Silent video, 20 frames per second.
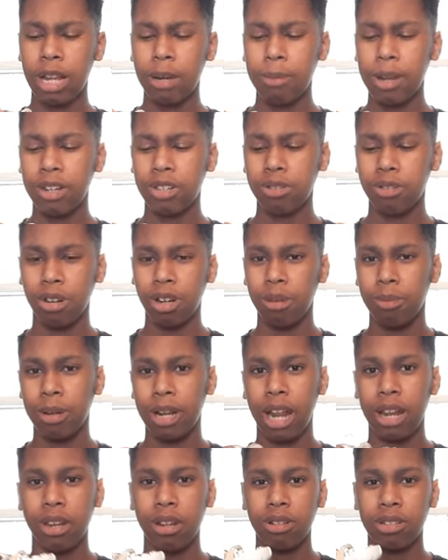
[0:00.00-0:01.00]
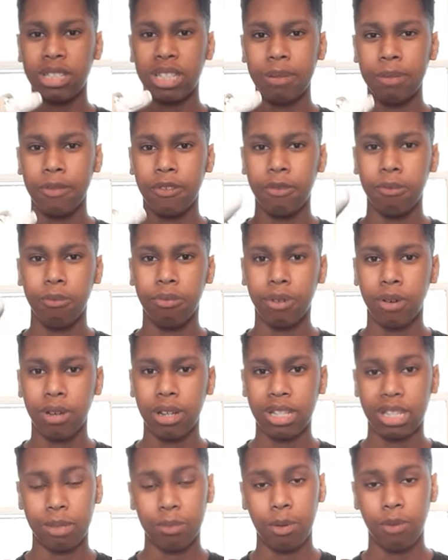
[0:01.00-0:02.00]
I'm not sure, but I know some of them broke
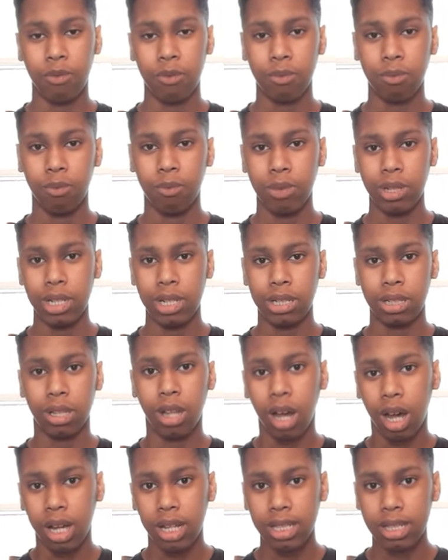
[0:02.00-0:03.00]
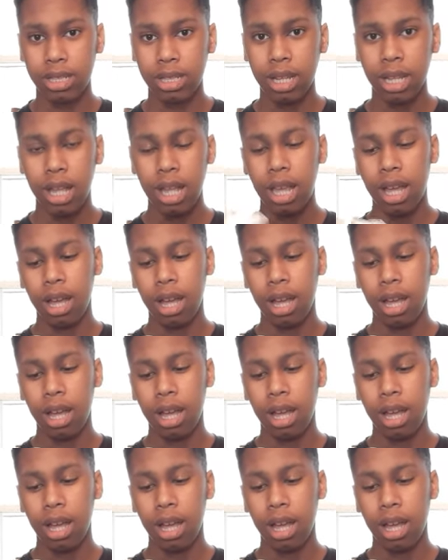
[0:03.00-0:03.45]
and some of them we just lost.